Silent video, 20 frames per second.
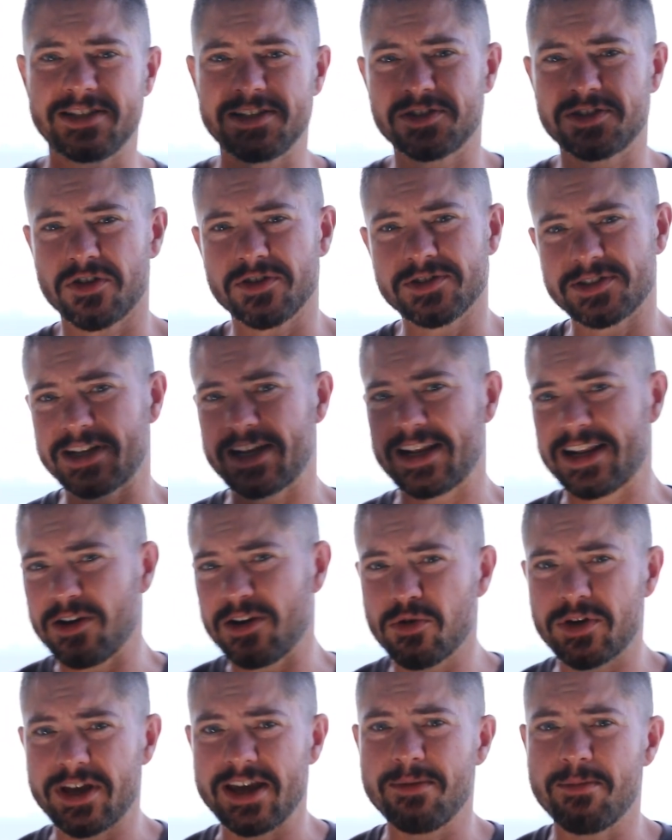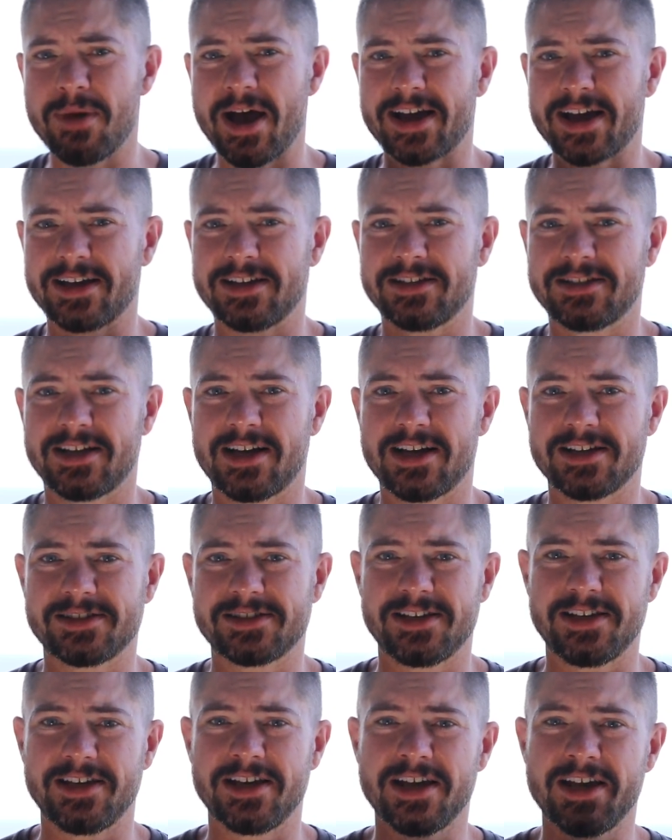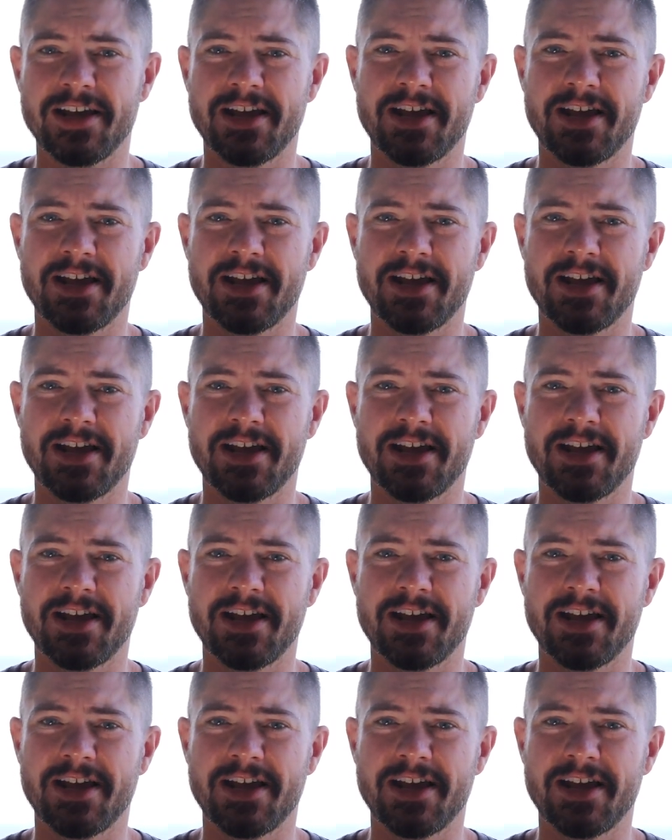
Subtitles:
He's constantly looking back at Darcy,